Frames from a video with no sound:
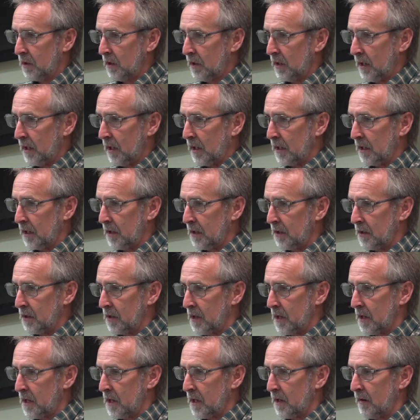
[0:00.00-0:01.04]
And
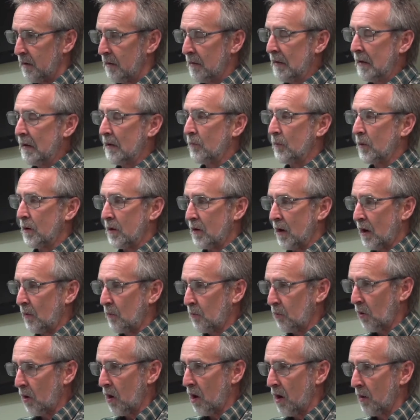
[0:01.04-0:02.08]
uh, we've got a
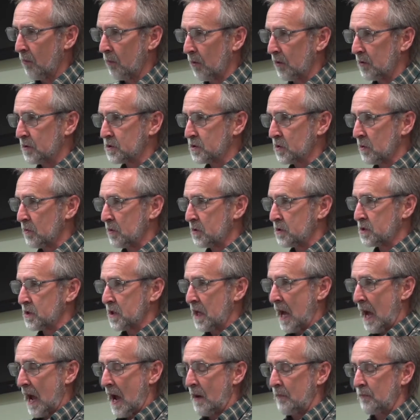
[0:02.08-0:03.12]
problem that's going to
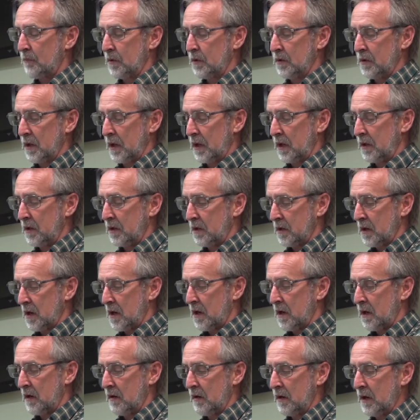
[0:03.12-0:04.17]
happen, and
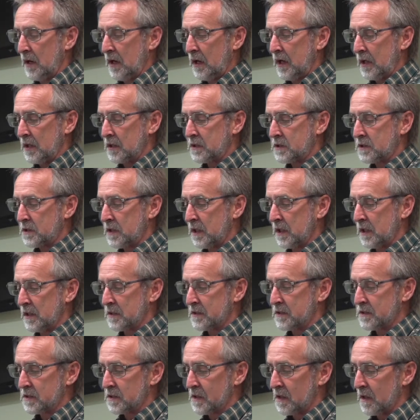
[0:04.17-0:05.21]
uh, it's,
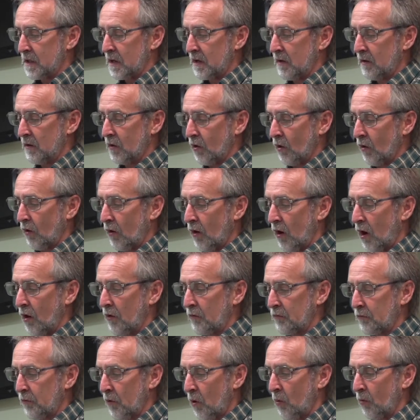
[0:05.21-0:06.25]
it's uh, going to
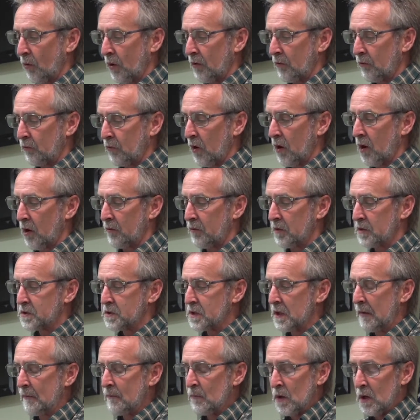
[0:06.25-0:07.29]
unfold in front of us.
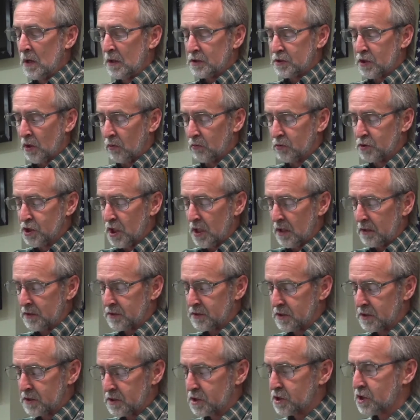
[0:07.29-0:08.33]
So,
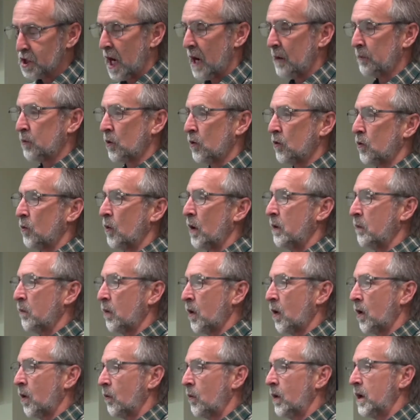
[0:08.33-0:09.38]
Genesis chapter 3, we're
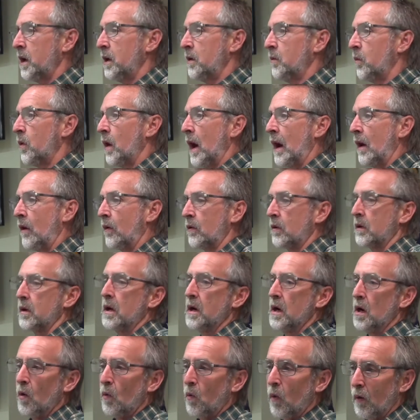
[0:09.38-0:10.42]
going to read about
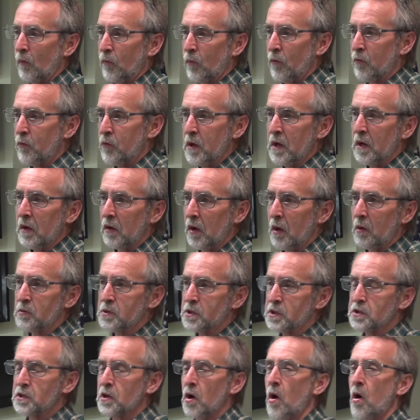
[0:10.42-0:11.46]
what the
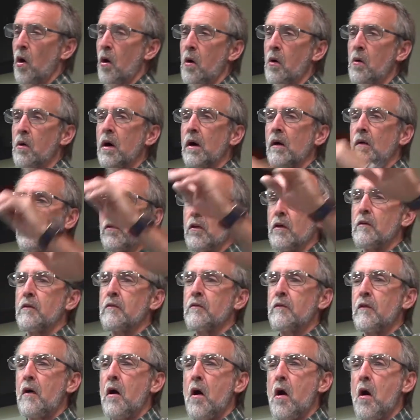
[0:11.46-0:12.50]
theologians call the
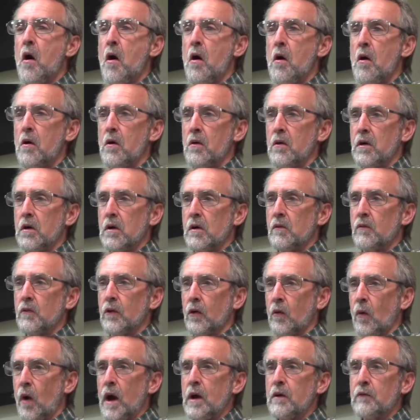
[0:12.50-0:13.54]
fall, the
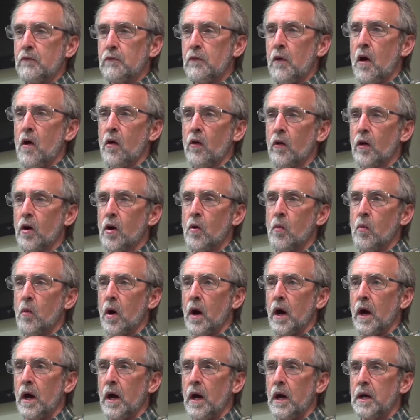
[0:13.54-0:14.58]
great falling
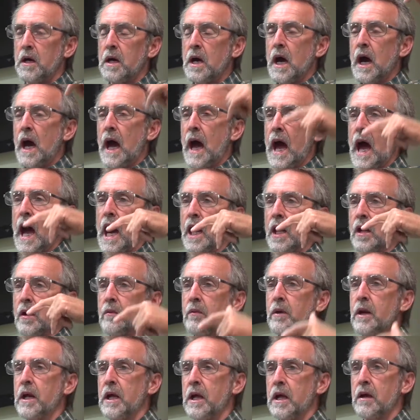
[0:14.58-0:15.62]
away. Adam
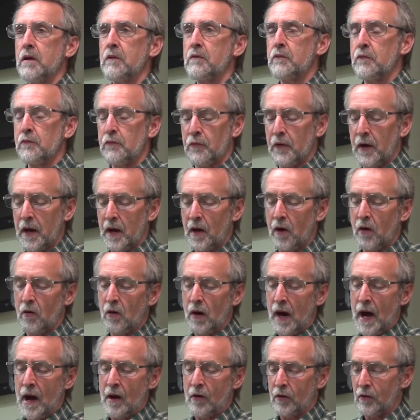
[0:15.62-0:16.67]
and Eve fell
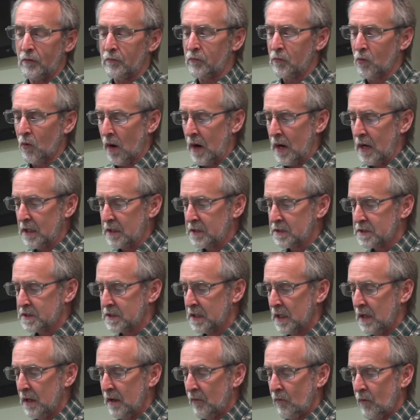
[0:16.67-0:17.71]
out of grace,
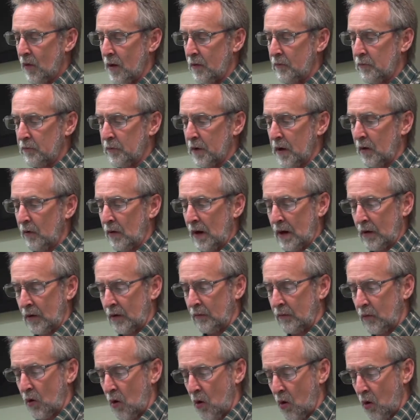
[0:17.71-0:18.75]
they fell out
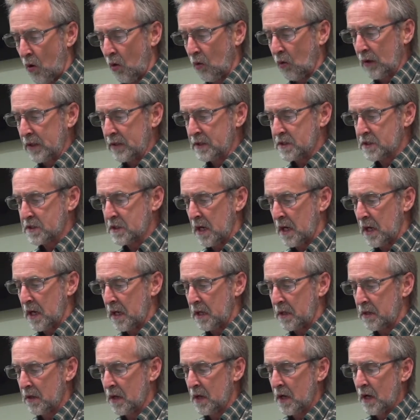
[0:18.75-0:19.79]
of a holy
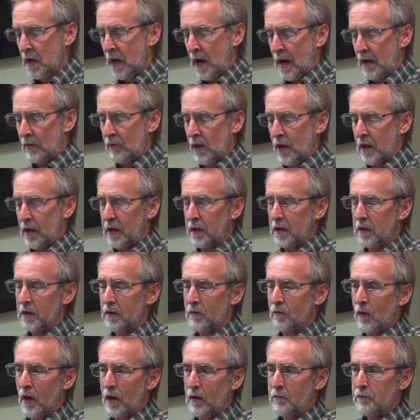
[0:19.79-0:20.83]
state, they,
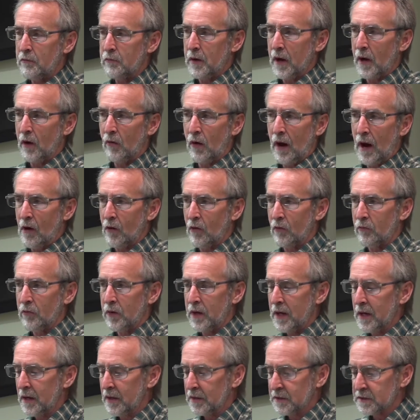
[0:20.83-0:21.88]
they fell out of
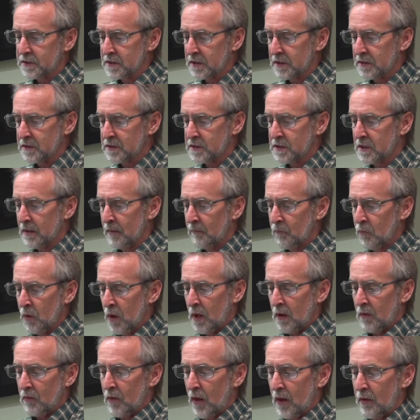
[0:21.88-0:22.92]
innocence
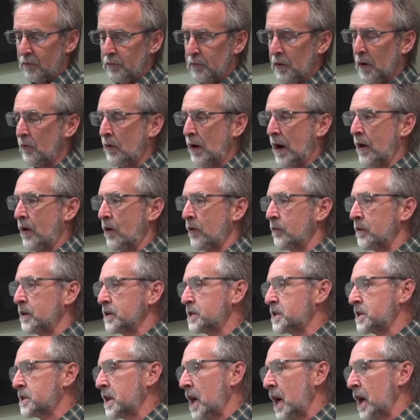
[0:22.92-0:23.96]
they fell out of a
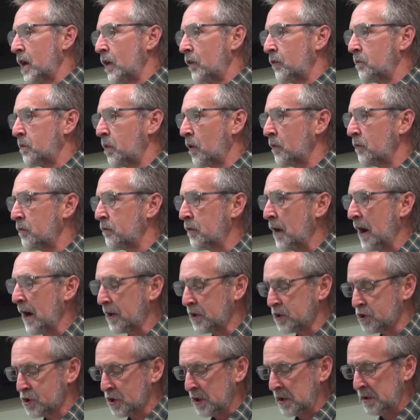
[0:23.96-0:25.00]
state of
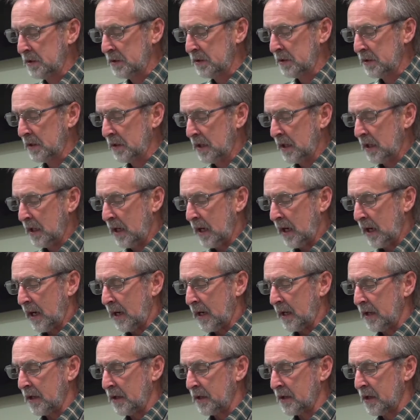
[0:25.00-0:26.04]
perfection,
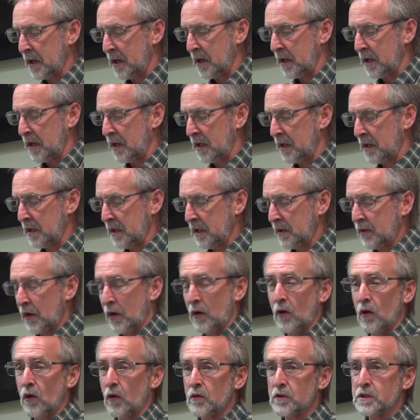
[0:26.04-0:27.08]
and uh, they're
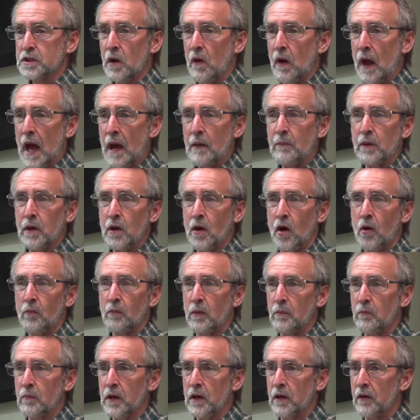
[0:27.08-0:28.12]
going to lose their happy home
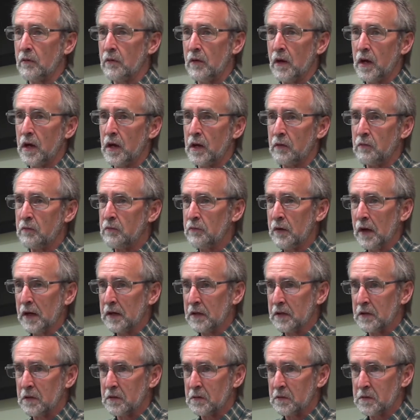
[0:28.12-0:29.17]
and be
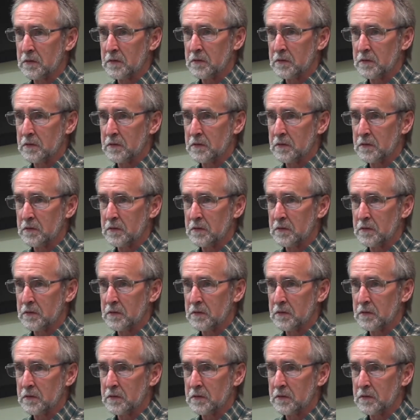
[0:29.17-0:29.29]
evicted.